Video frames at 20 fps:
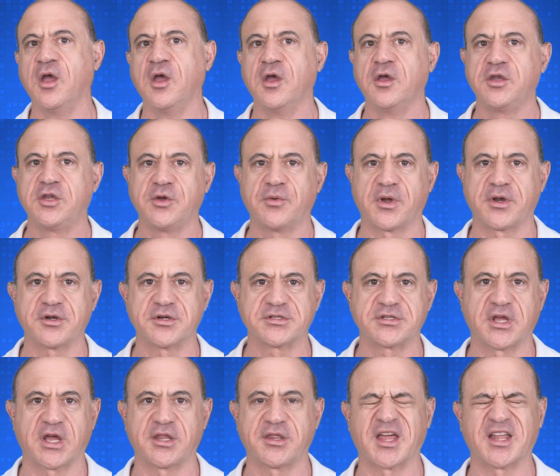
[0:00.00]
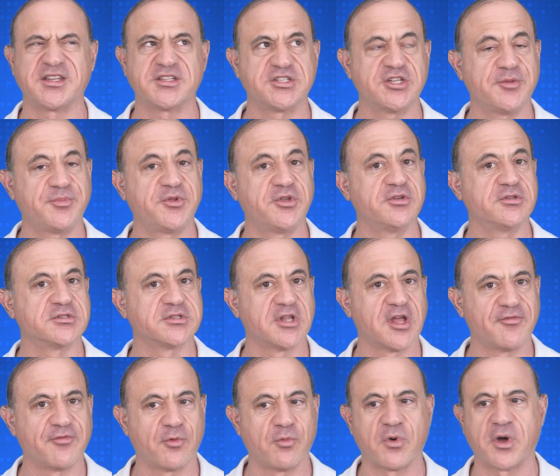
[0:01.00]
Do you understand that CPU's
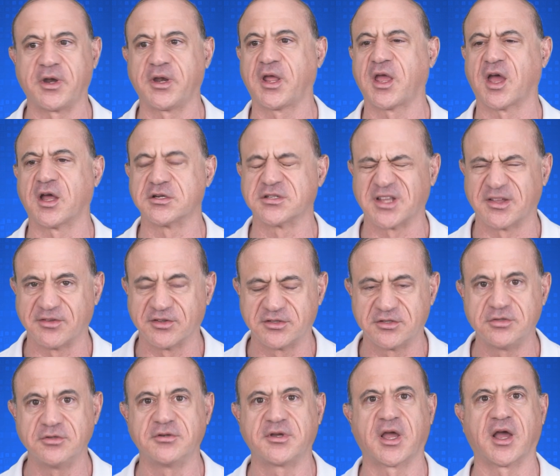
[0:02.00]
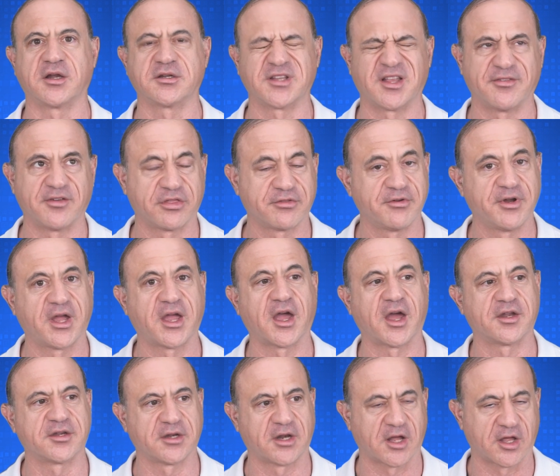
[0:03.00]
level one cache, level two cache, level three
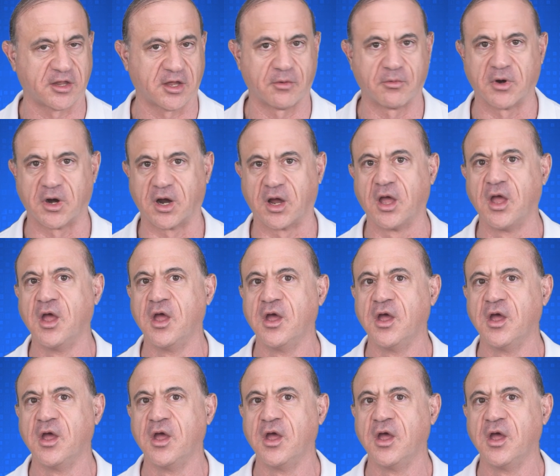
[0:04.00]
cache, and how they work?